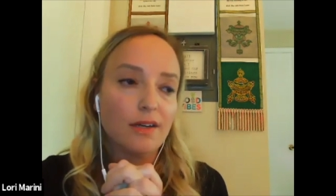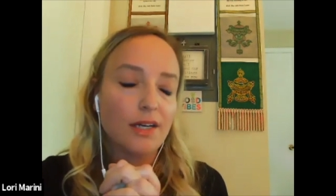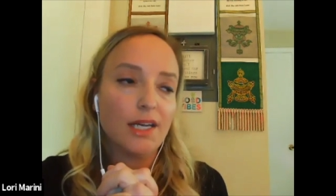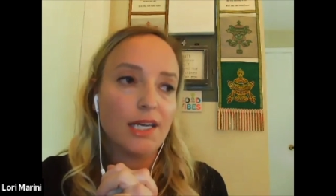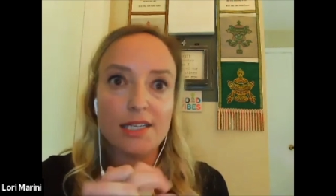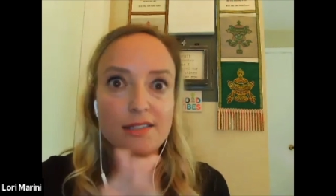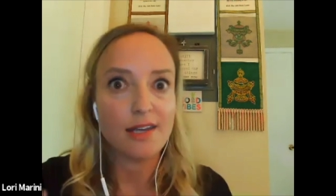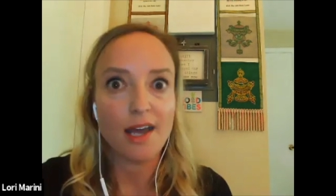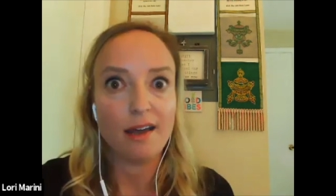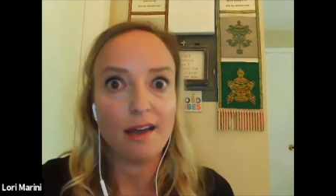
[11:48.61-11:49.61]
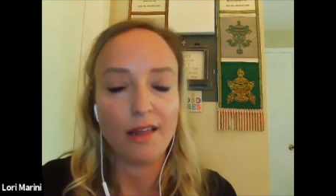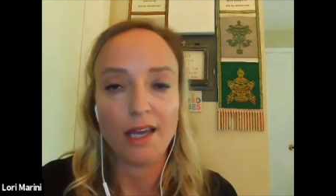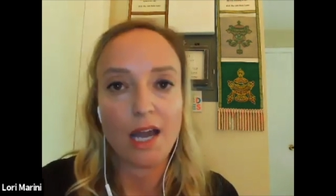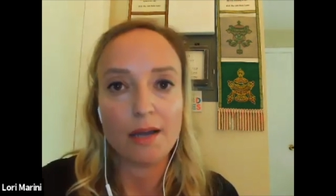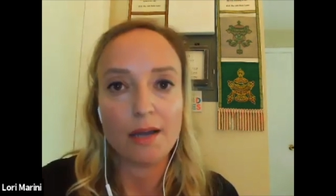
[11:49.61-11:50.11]
in his debt.
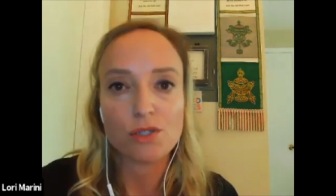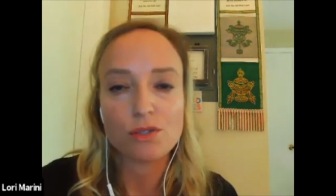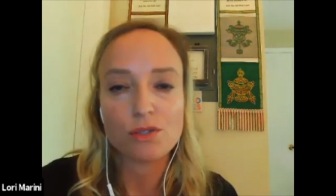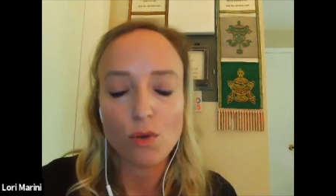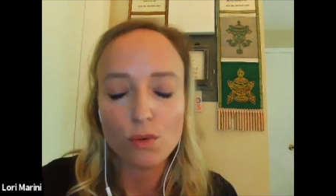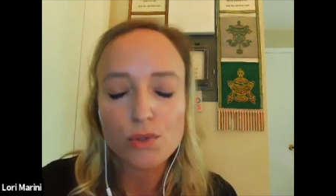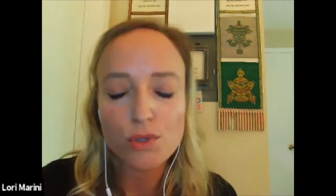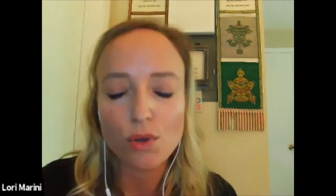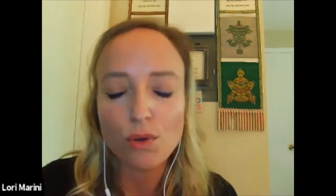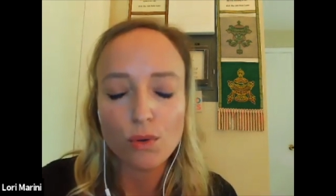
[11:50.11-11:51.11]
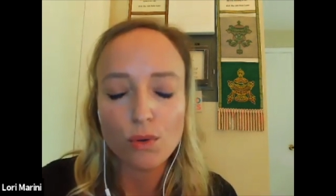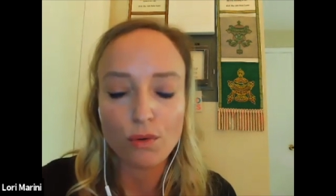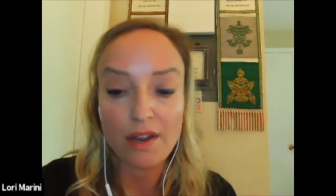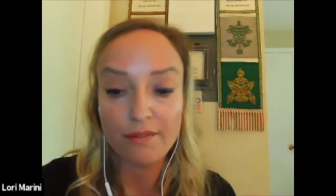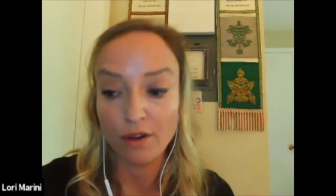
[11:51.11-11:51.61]
Like, I'm just so, so
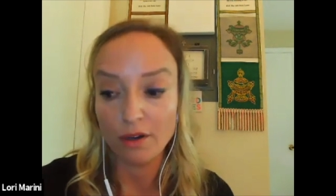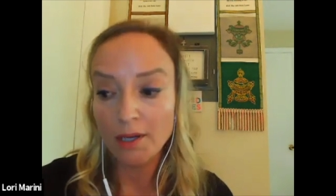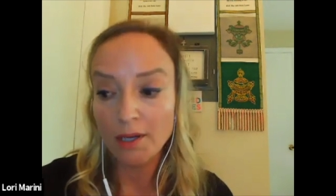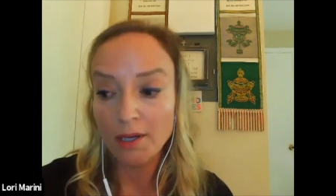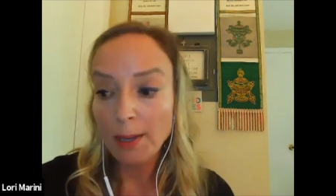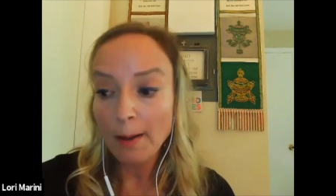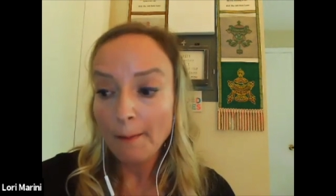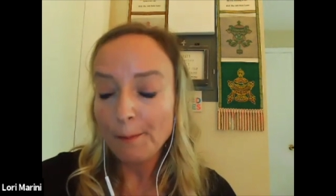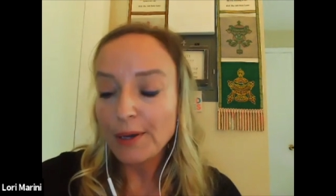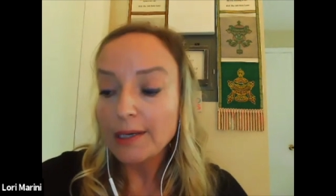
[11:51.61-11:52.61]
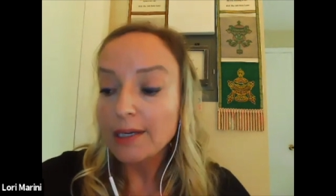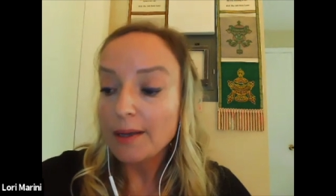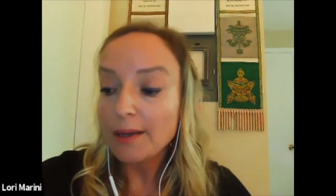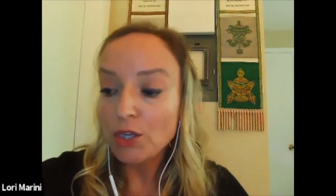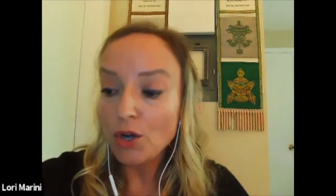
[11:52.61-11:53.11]
grateful. But,
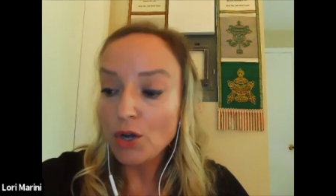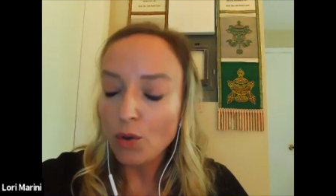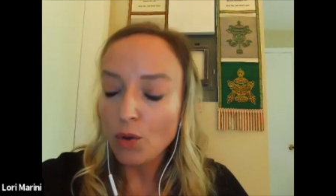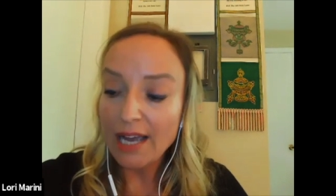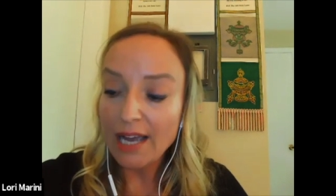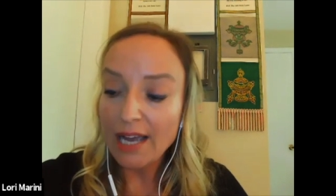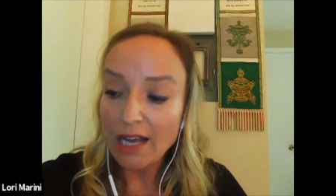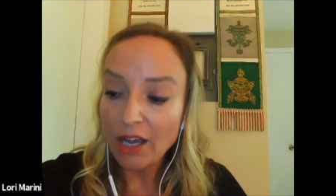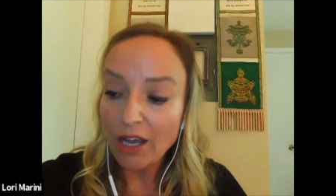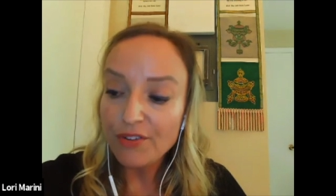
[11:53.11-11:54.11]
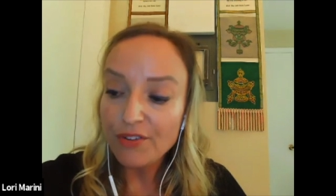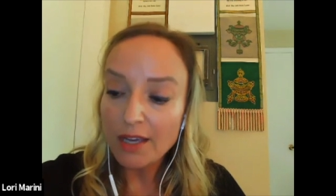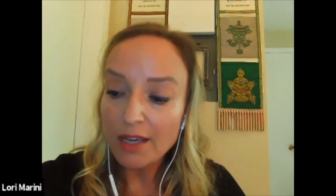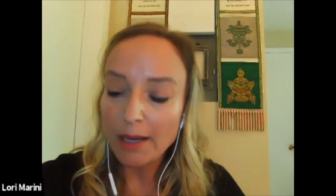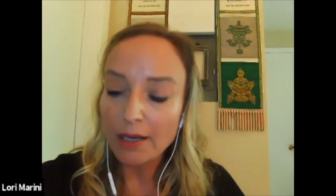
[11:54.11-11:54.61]
you know, I often
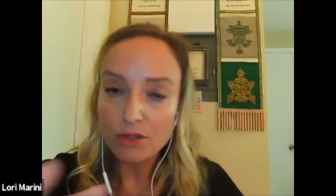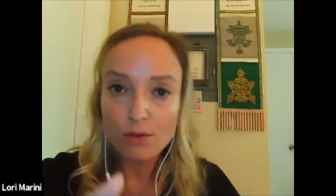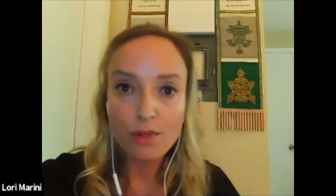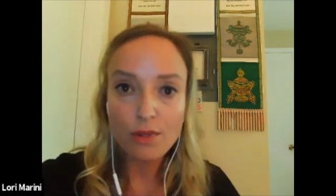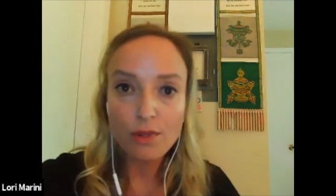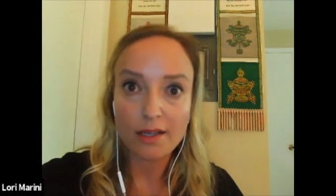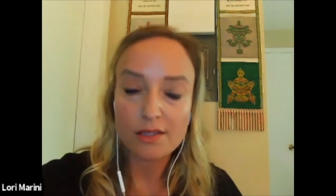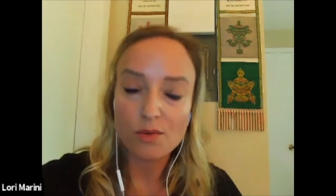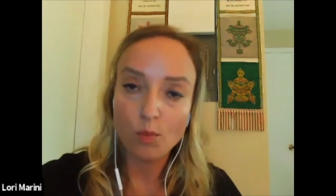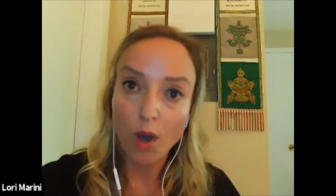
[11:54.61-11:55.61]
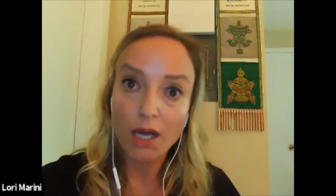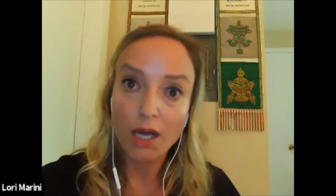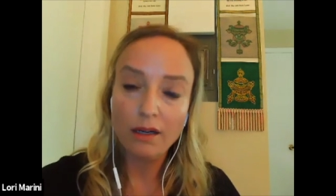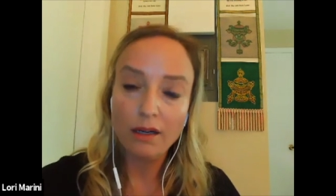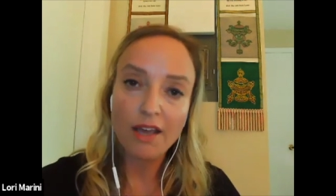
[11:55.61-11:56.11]
think about 2 things. One,
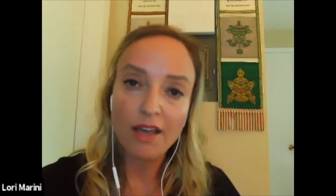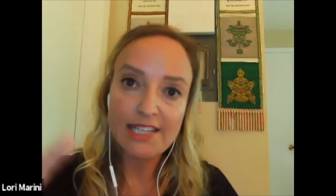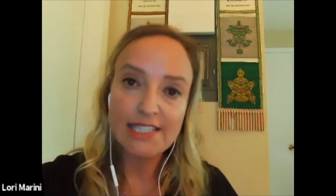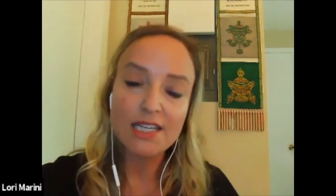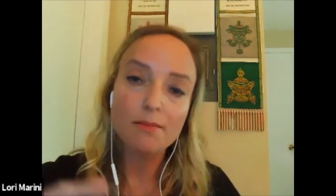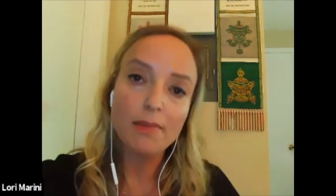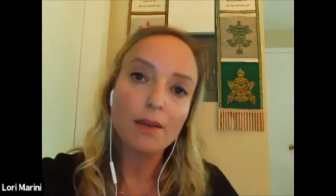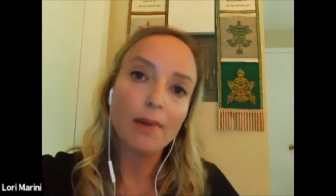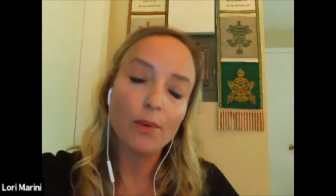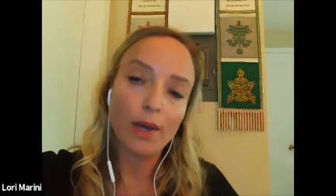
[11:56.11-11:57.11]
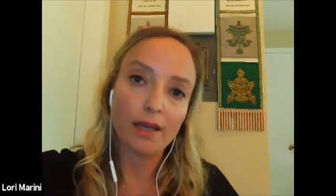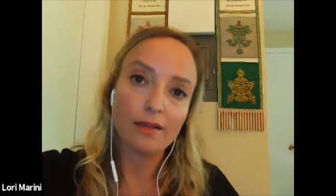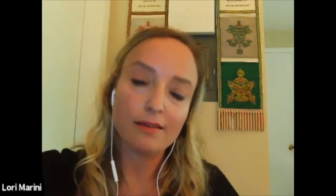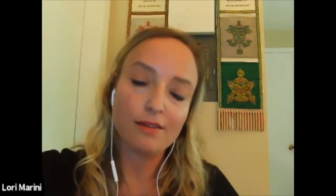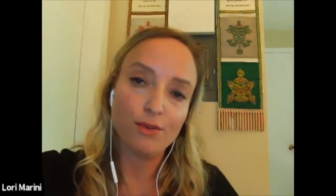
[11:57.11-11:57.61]
if I didn't make my
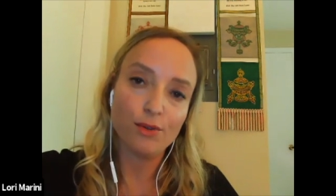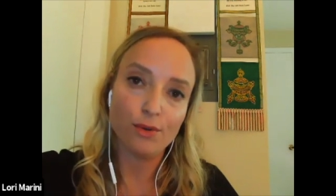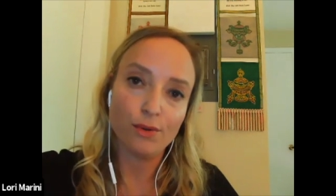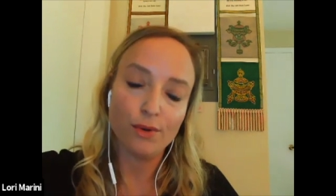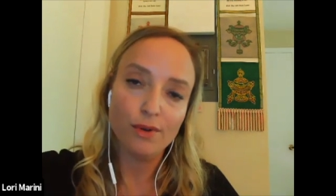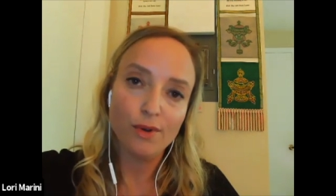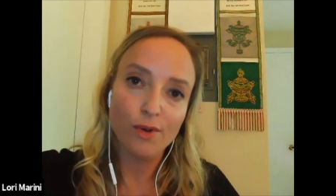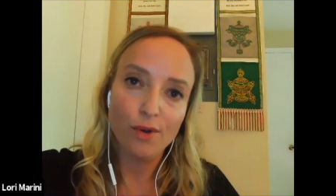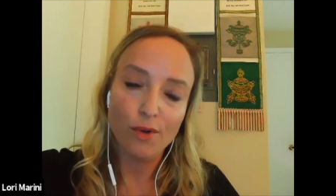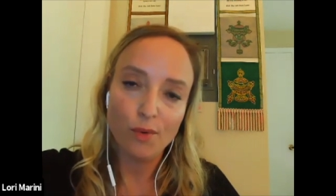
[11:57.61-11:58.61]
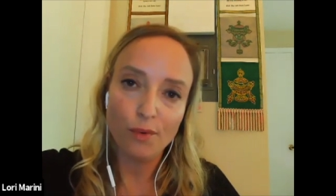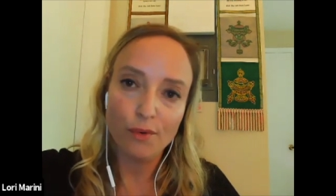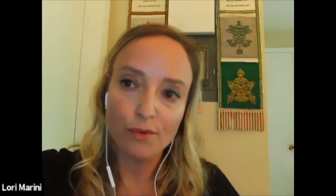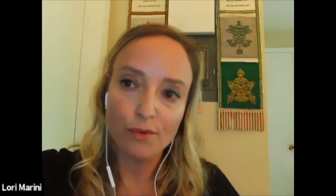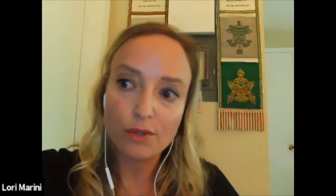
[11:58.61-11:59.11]
way to
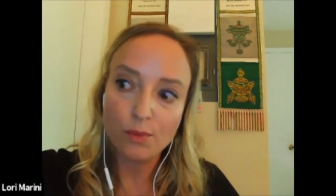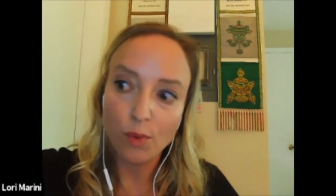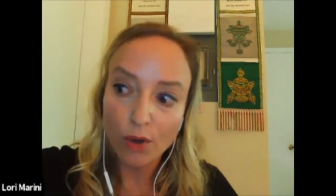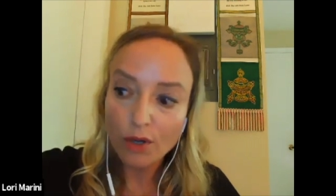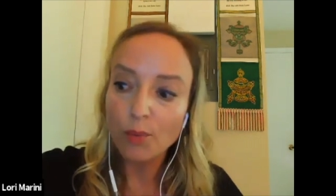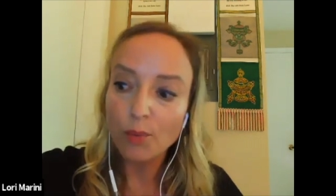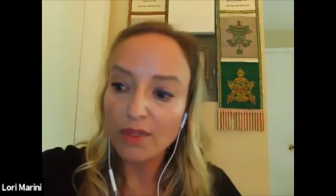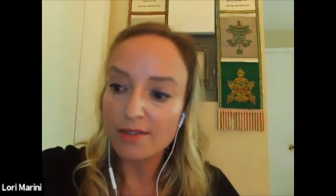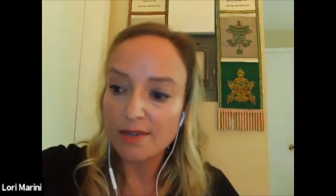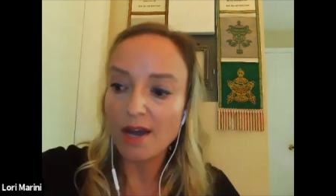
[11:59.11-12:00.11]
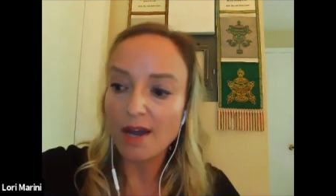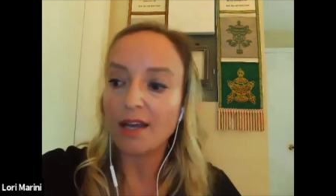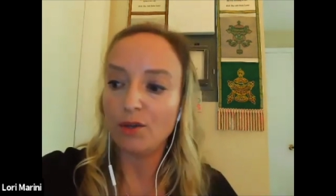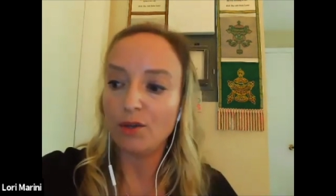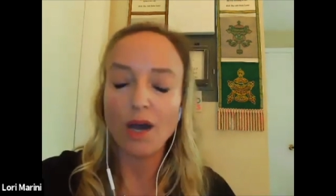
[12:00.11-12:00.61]
work with this
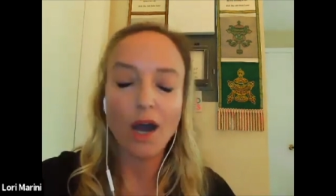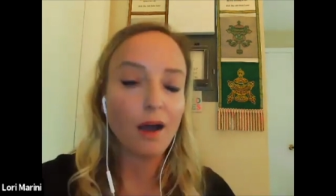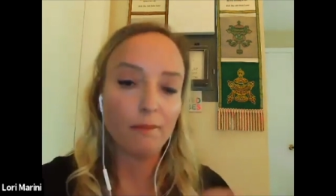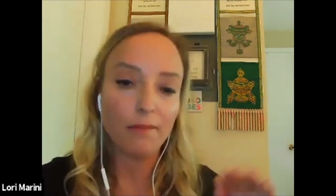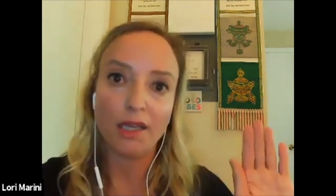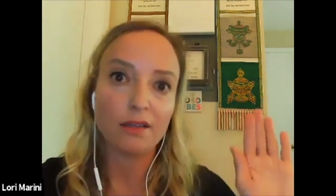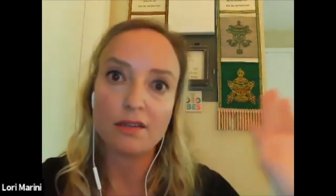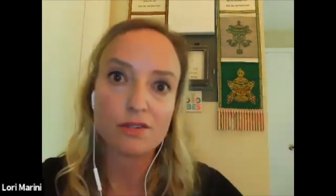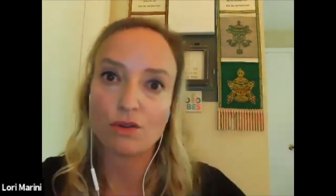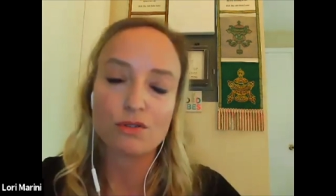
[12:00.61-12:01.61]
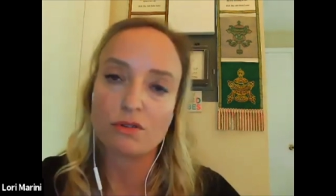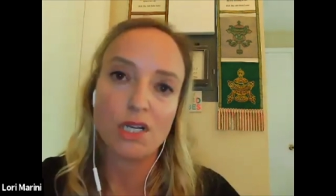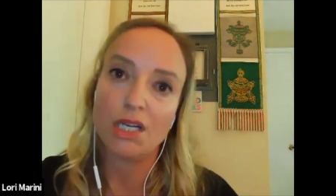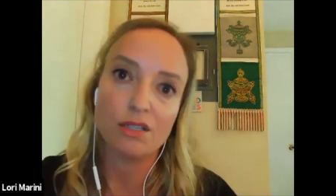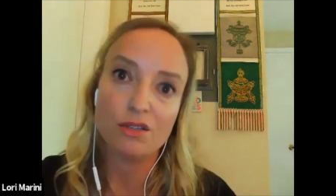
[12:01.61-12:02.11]
guy who got me into
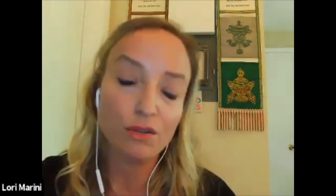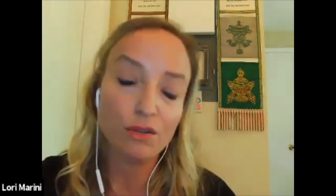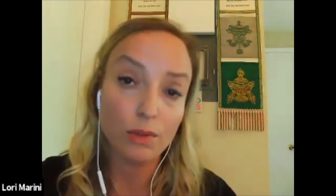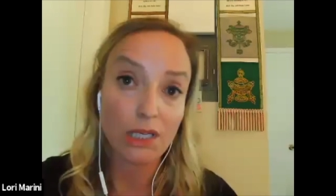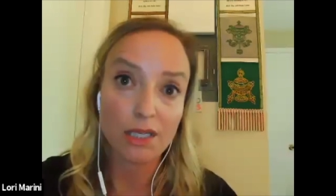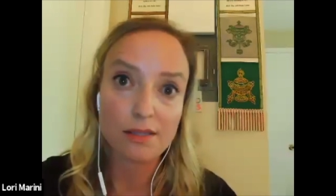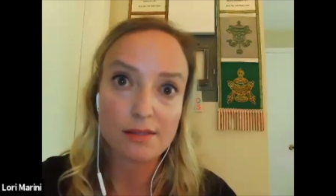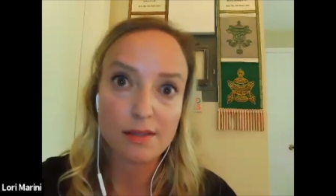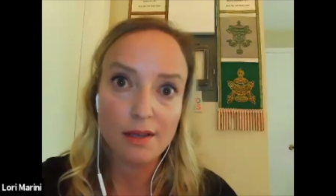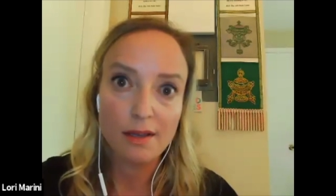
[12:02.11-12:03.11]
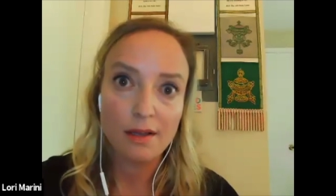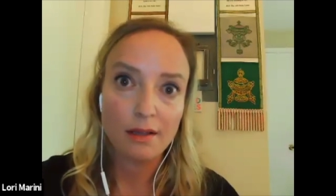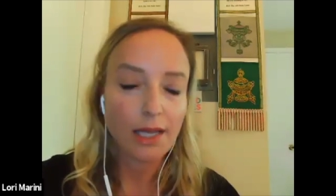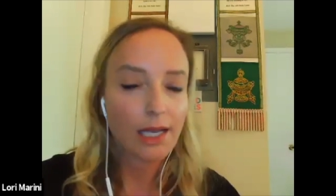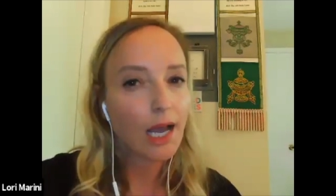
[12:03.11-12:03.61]
surgery in 2 weeks,
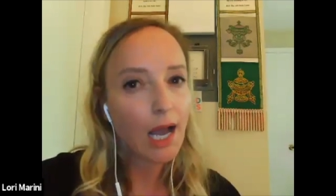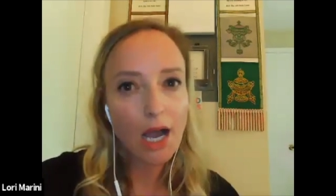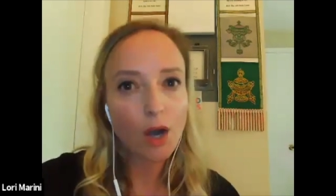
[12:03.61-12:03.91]
like, how